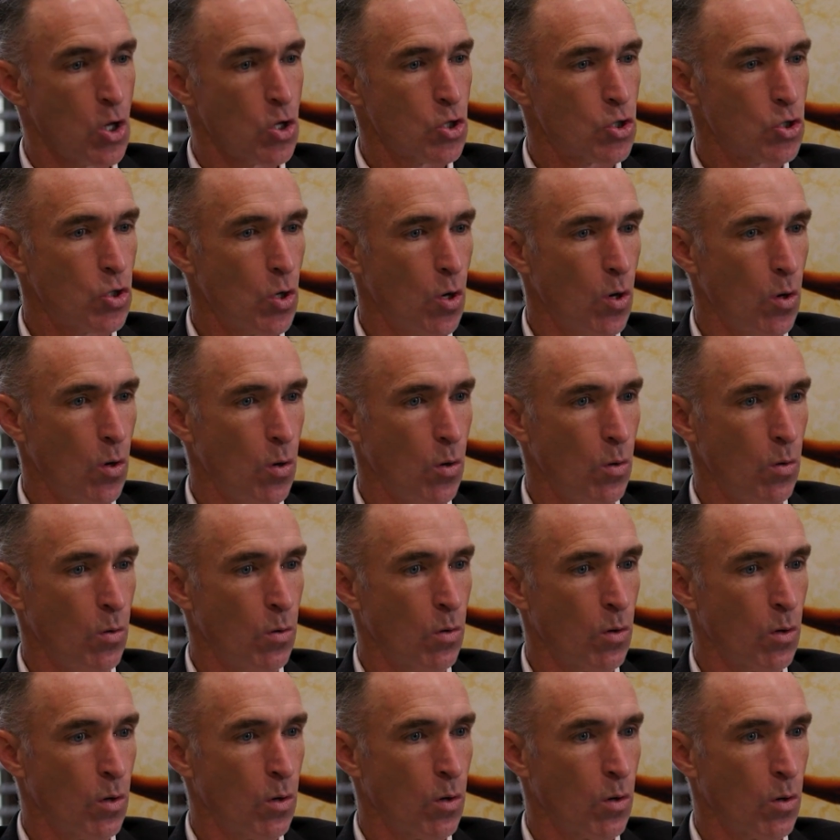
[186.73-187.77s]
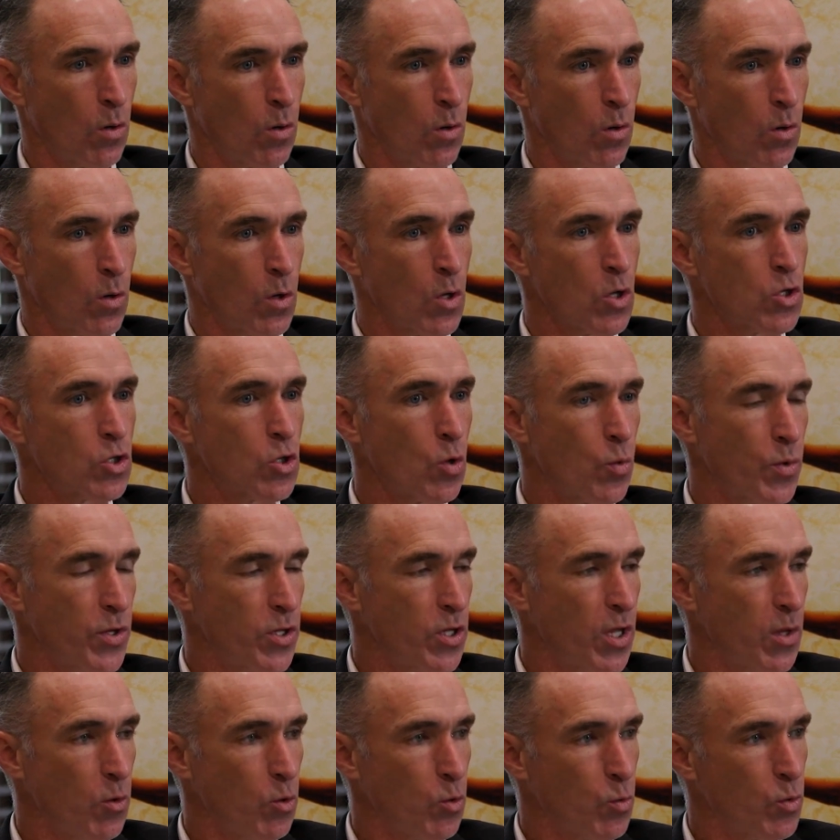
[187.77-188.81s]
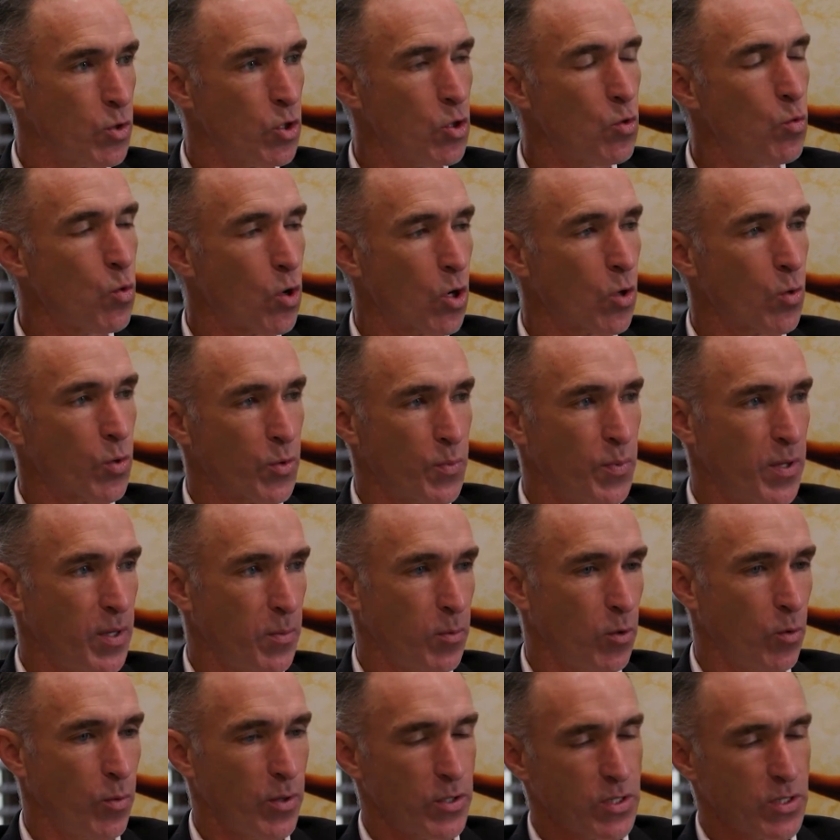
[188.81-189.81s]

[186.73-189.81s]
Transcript: So when you work with people,